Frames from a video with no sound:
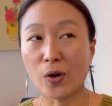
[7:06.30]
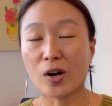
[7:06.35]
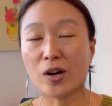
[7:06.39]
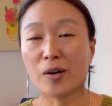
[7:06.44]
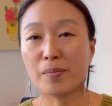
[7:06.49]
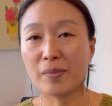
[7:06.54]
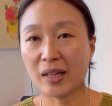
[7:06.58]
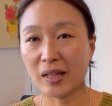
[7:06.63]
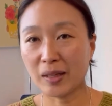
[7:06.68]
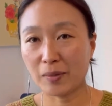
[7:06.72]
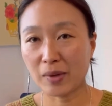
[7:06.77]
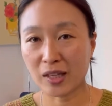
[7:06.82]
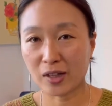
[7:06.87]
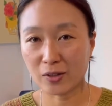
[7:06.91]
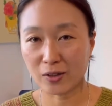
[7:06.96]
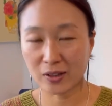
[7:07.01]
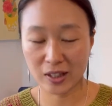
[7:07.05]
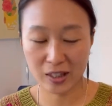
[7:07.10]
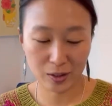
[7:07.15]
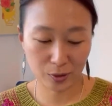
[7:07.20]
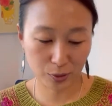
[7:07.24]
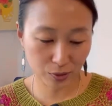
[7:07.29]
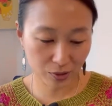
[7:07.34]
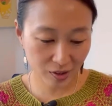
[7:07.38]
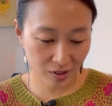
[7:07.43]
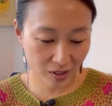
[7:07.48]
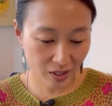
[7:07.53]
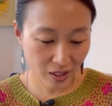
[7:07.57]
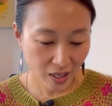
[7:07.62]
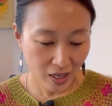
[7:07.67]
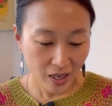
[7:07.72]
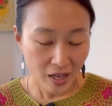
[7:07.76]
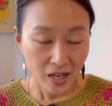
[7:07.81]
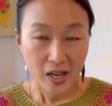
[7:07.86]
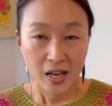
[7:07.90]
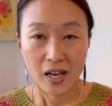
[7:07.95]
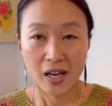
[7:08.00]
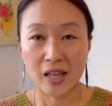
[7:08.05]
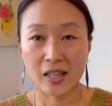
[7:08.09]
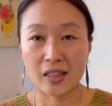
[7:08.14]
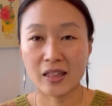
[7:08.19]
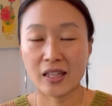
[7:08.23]
millimeter needles.
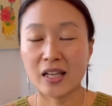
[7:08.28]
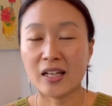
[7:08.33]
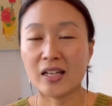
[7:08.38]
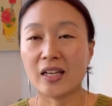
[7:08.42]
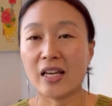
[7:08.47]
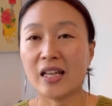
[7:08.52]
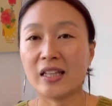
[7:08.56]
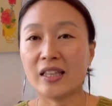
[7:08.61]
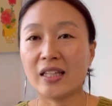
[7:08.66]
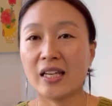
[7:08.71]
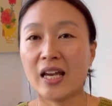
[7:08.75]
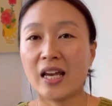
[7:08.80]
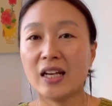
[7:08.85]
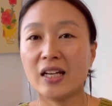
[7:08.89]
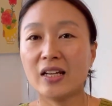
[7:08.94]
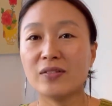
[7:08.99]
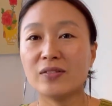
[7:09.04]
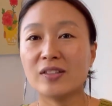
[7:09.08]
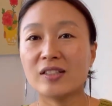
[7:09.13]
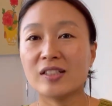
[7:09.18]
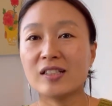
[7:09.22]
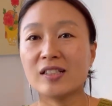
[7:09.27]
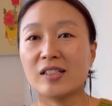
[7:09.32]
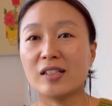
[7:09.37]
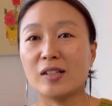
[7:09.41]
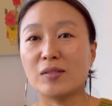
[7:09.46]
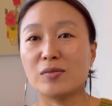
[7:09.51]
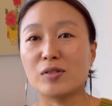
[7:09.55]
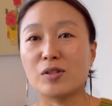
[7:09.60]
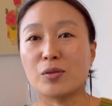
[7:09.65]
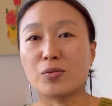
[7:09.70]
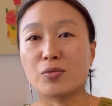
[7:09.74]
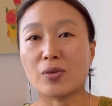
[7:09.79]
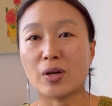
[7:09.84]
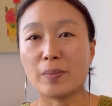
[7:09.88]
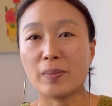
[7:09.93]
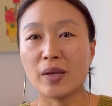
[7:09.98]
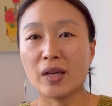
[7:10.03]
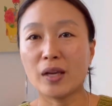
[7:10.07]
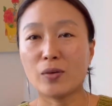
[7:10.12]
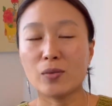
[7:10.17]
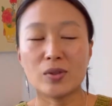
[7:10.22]
And then at the end of the sleeves, the
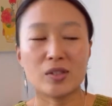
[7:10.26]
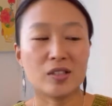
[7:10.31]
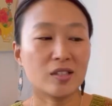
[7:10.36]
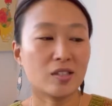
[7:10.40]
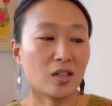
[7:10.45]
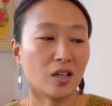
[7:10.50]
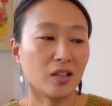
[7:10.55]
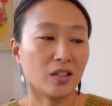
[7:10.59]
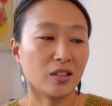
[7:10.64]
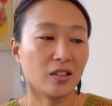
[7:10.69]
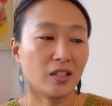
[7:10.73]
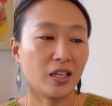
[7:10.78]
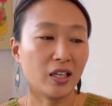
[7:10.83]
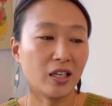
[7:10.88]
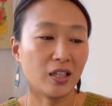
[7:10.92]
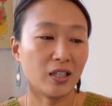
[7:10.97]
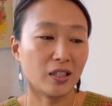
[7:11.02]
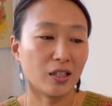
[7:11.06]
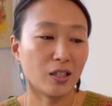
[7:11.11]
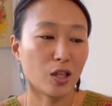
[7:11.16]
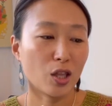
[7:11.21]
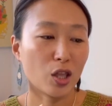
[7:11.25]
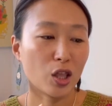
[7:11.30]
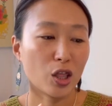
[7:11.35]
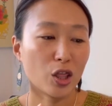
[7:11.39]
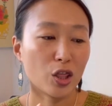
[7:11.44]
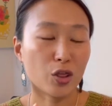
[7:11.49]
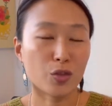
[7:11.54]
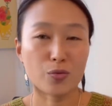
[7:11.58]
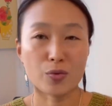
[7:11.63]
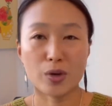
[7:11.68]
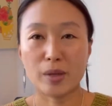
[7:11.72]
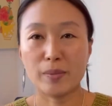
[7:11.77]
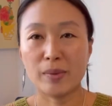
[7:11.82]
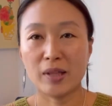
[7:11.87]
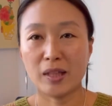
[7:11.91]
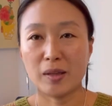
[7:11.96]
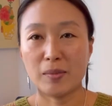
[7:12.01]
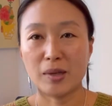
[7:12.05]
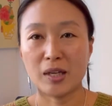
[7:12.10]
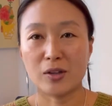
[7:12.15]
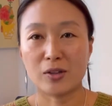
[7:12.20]
ribbing was done in 3
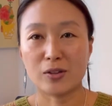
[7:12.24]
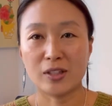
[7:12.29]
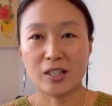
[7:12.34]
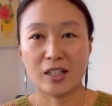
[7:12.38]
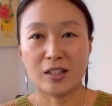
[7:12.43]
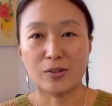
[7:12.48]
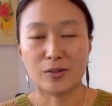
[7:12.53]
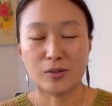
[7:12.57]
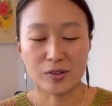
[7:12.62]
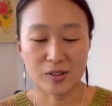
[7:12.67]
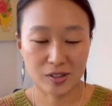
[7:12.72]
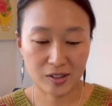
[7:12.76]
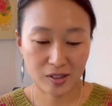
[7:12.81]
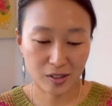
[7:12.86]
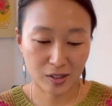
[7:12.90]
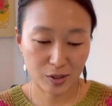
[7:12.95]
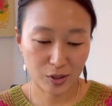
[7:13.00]
millimeter needles.